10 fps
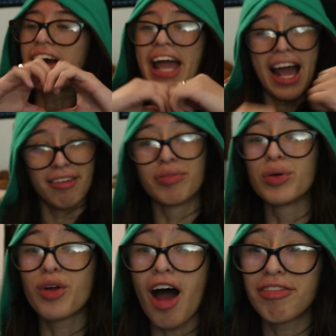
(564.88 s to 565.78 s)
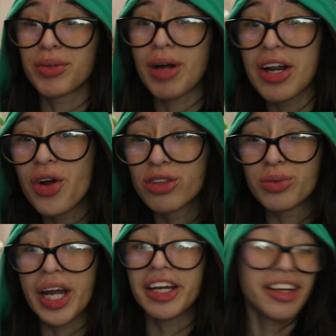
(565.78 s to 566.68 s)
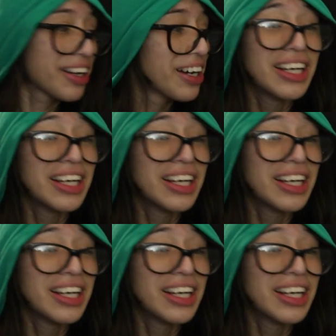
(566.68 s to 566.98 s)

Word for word: I have Rudolph the Red-Nosed Reindeer